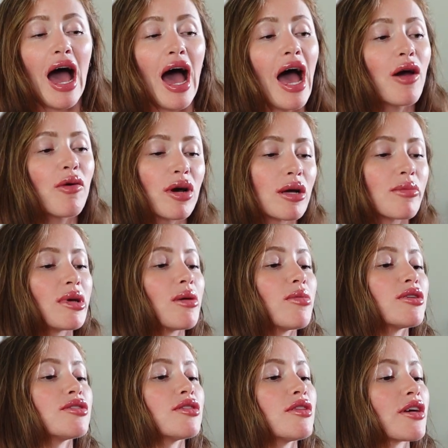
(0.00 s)
I want to be
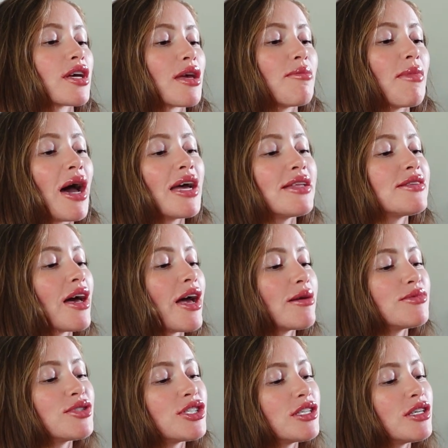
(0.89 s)
able to look at my
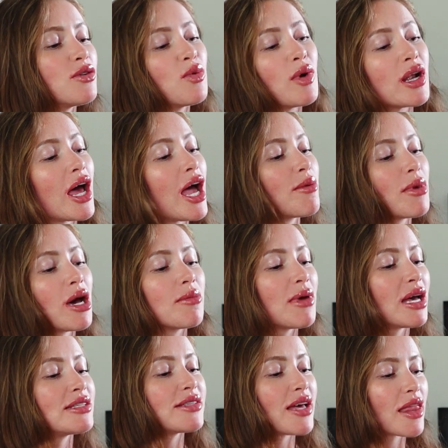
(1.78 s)
timesheet when I'm on
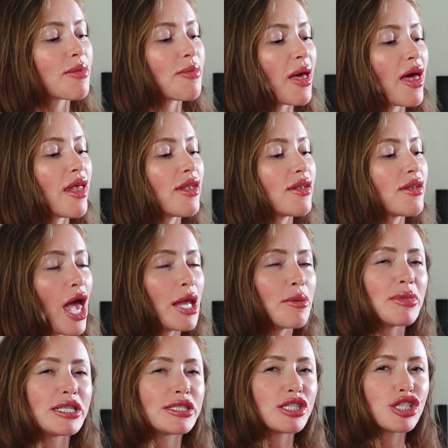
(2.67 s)
my deathbed
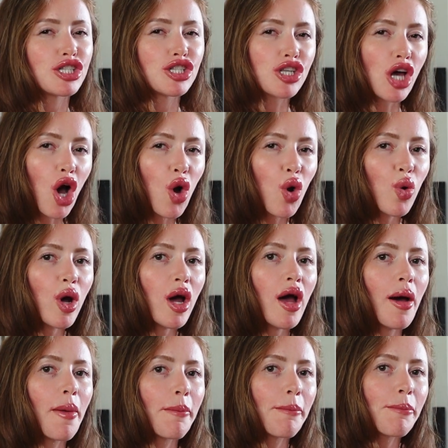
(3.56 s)
and be so
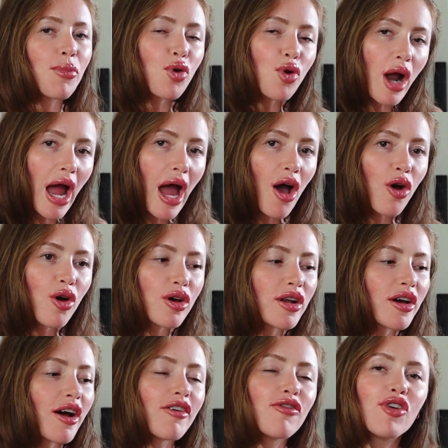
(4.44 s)
proud
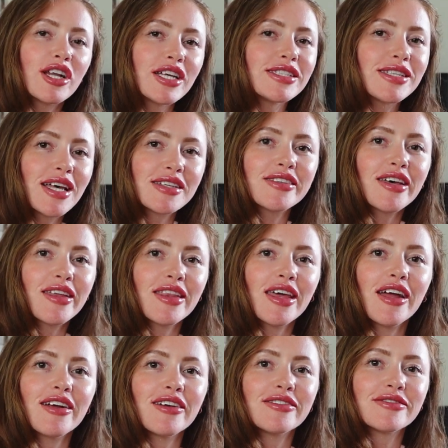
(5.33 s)
of what it says on
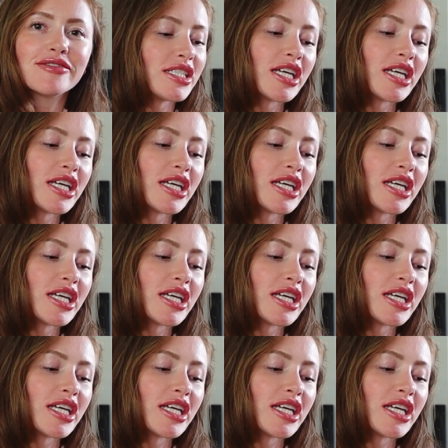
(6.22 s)
there.